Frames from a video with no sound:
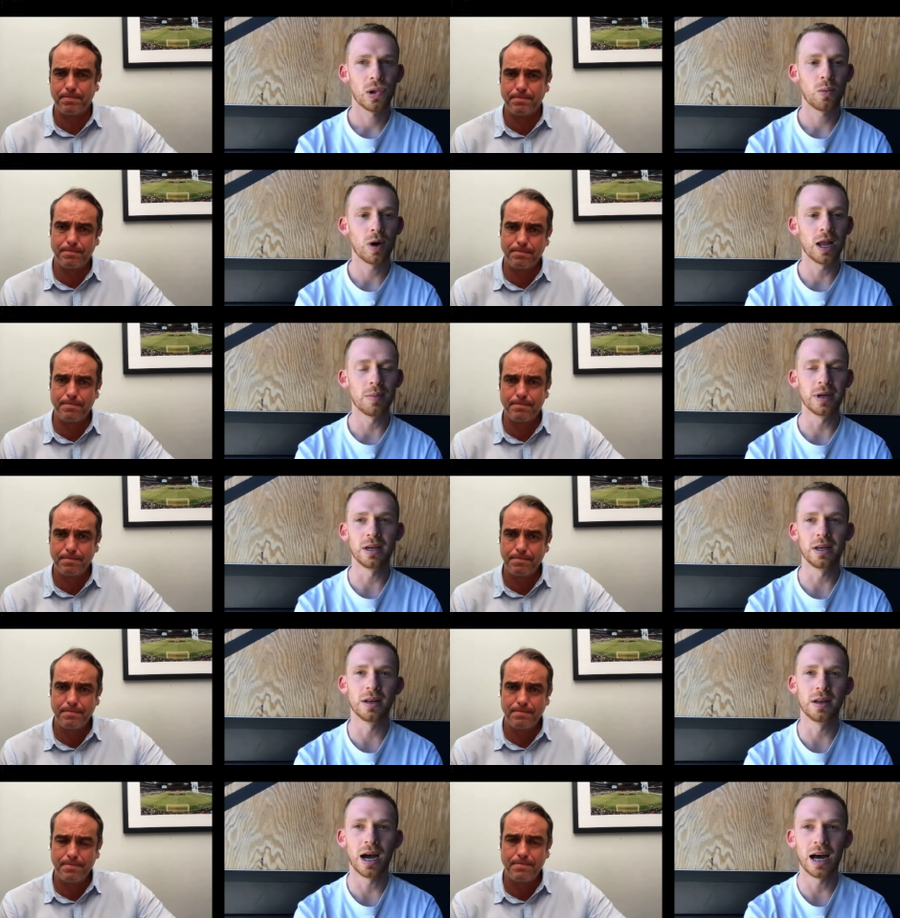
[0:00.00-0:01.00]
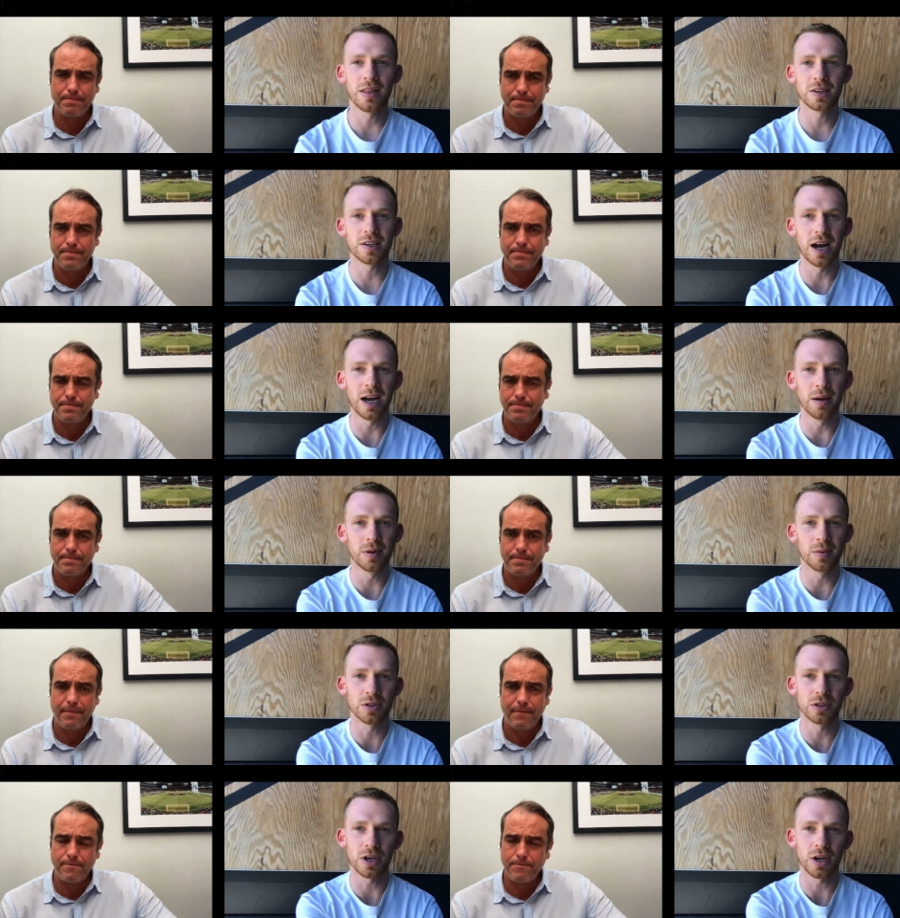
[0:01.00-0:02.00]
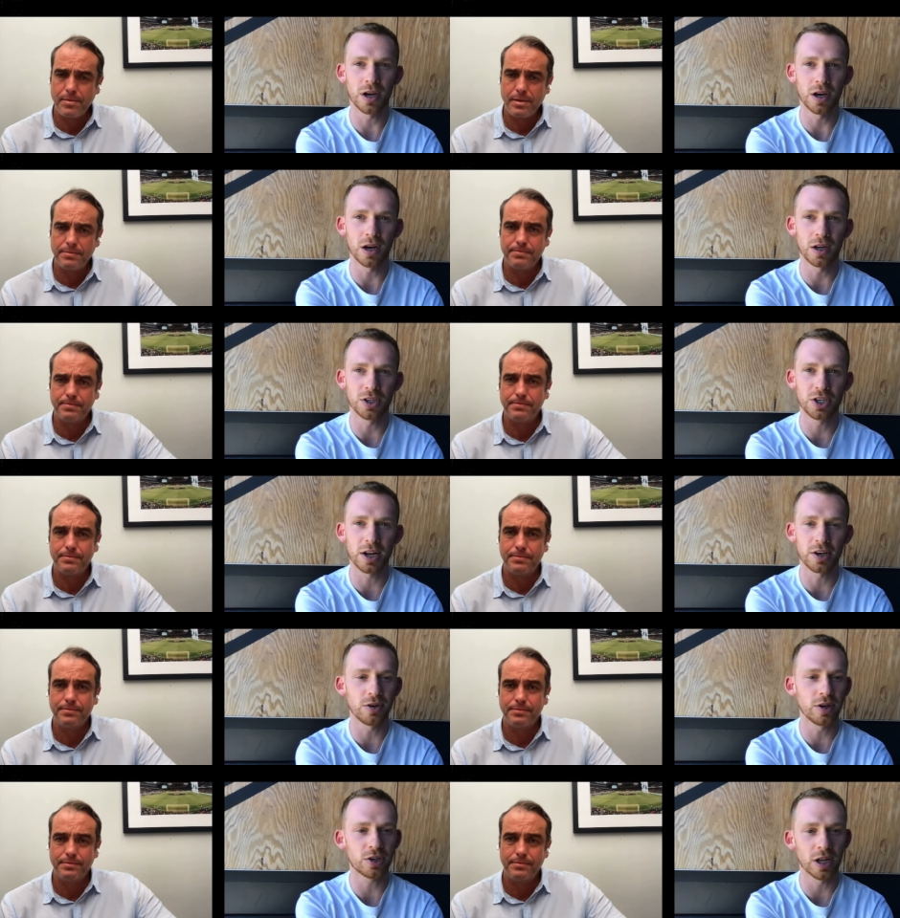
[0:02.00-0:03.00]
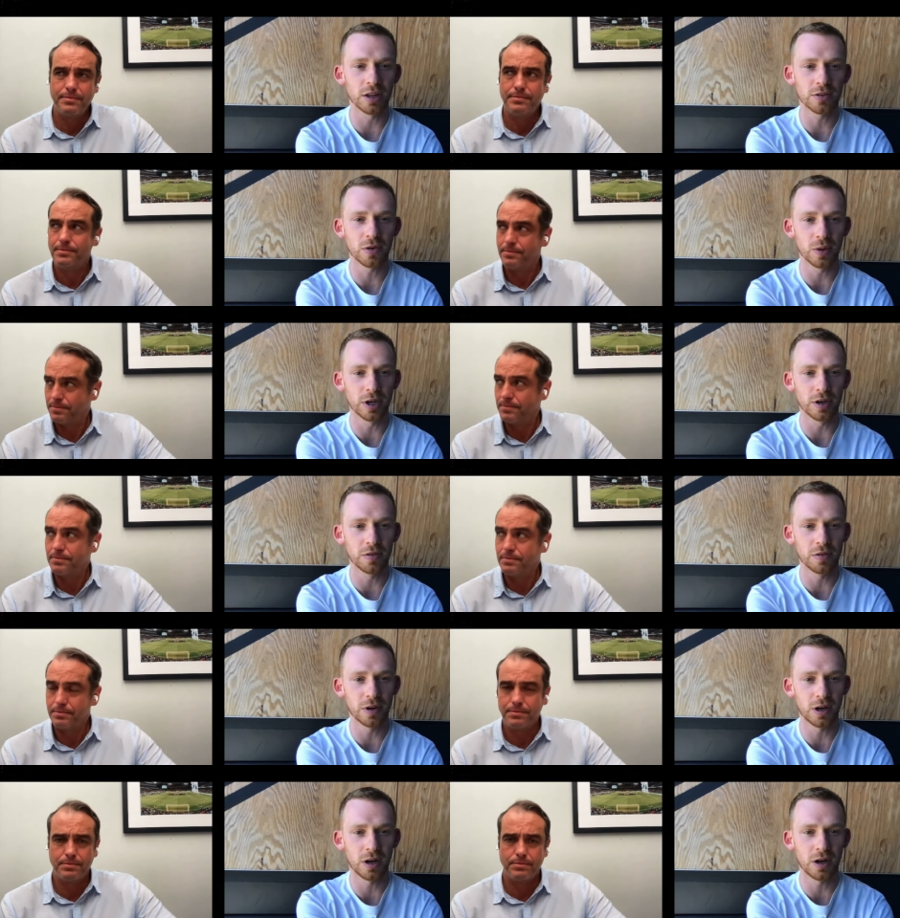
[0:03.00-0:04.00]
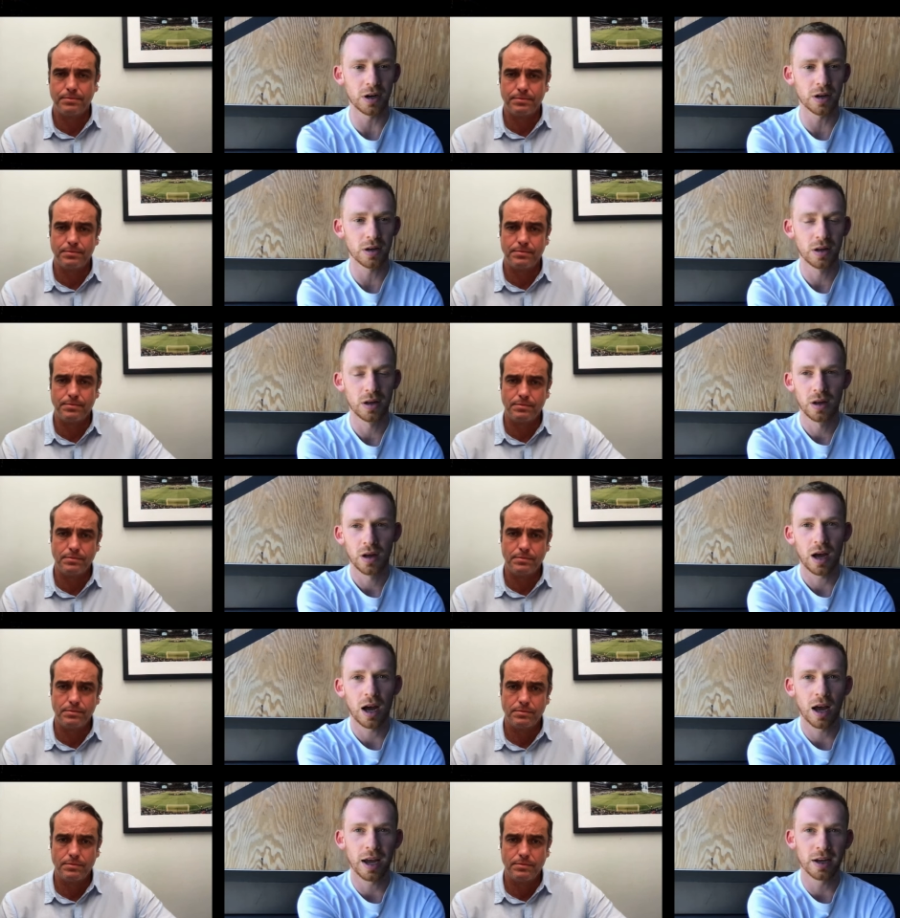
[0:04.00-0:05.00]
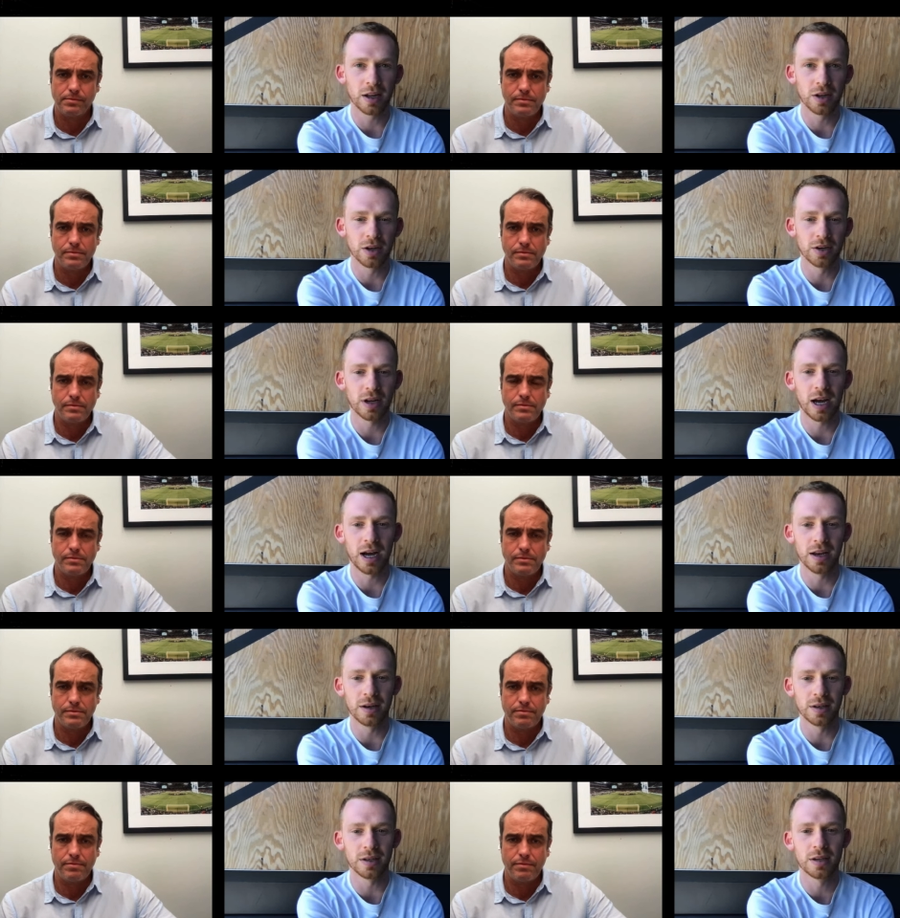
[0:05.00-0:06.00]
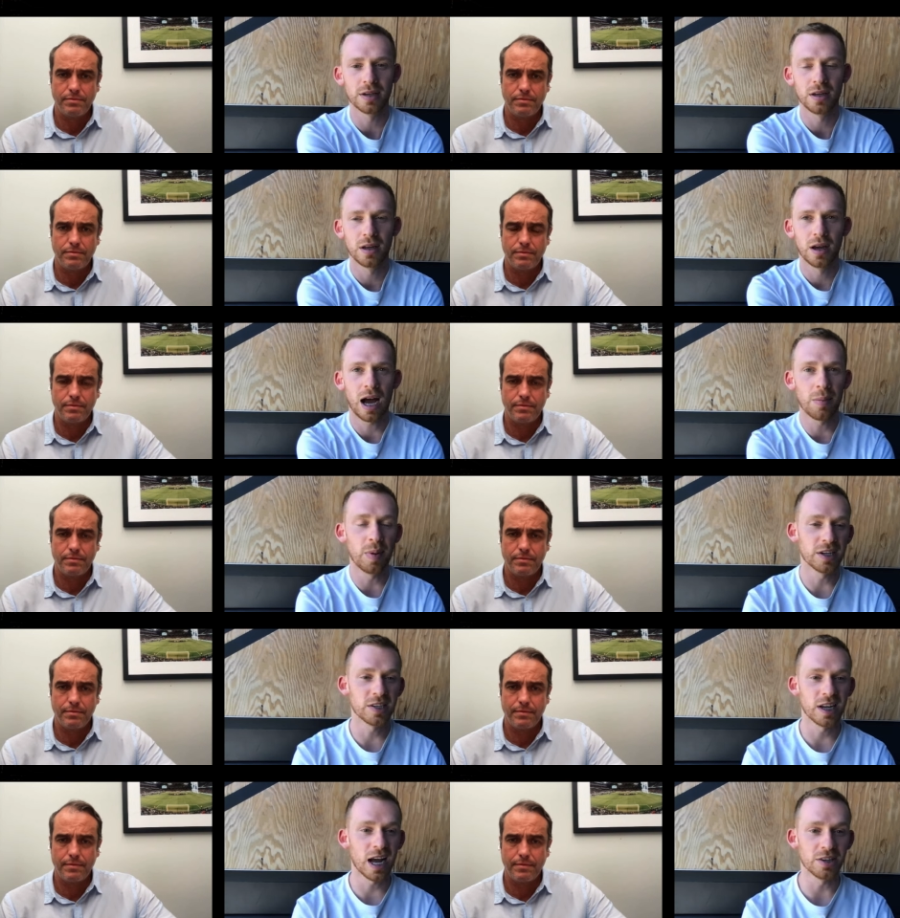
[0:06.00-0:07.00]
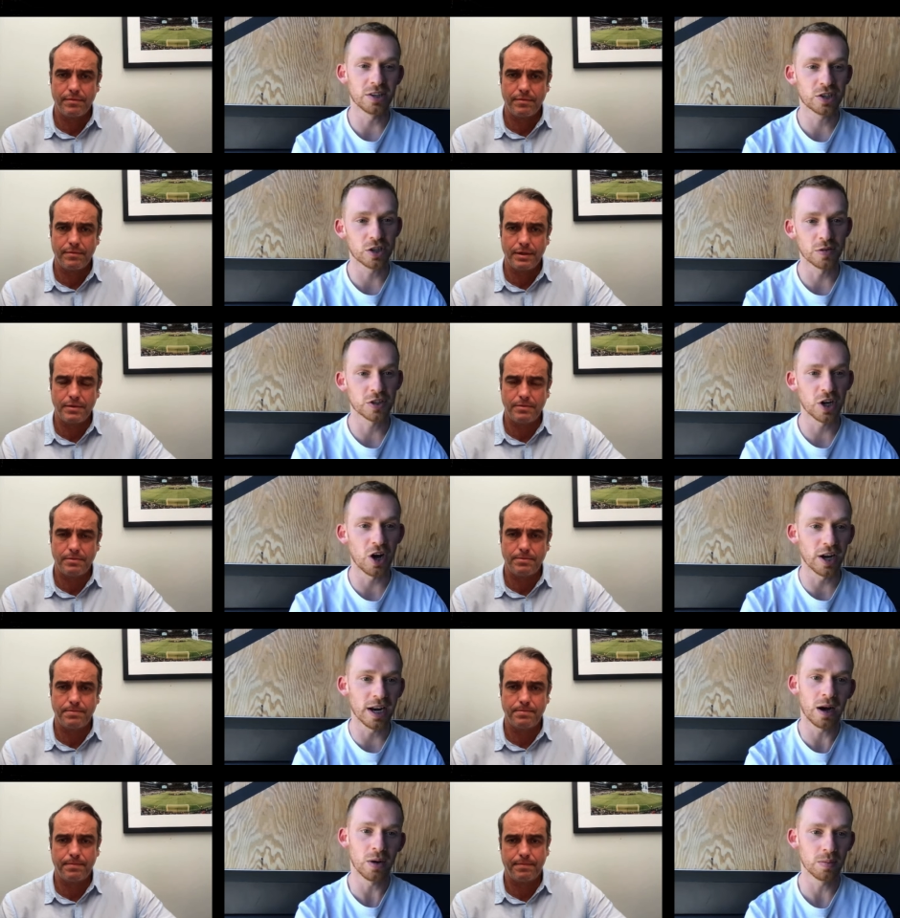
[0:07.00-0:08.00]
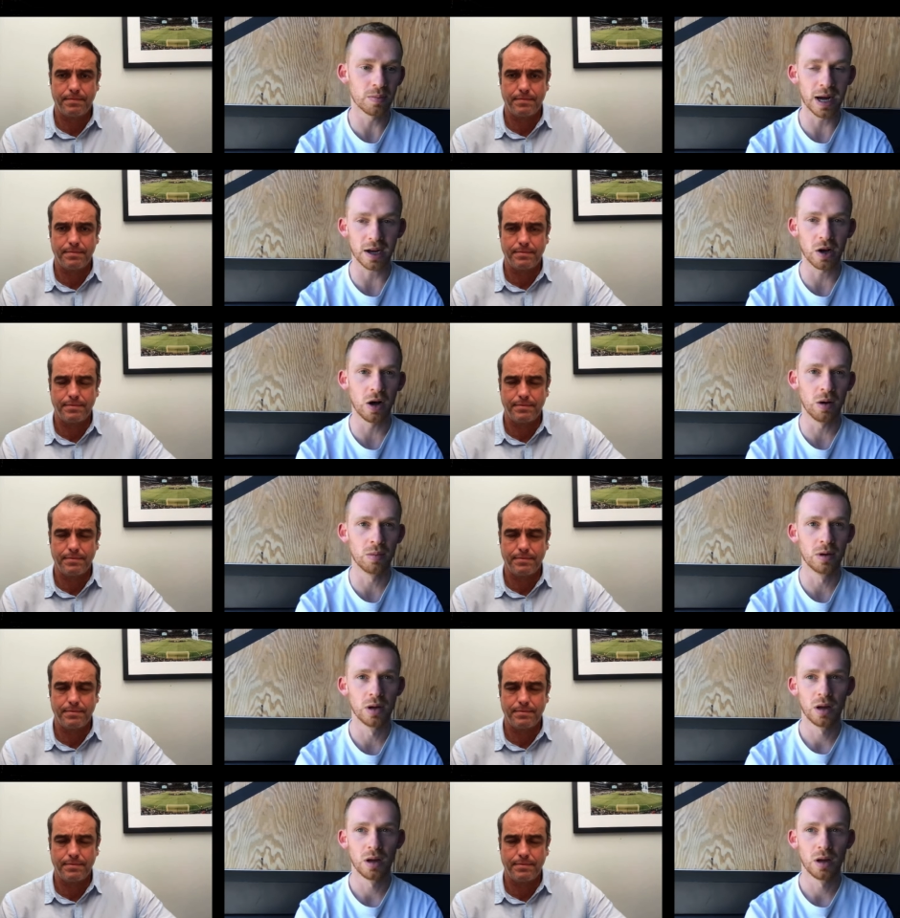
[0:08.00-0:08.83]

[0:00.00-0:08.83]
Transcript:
Speaker 1: Well, I mean, at the time it was the January transfer window for uh, England, and I basically had stuff sorted out back home,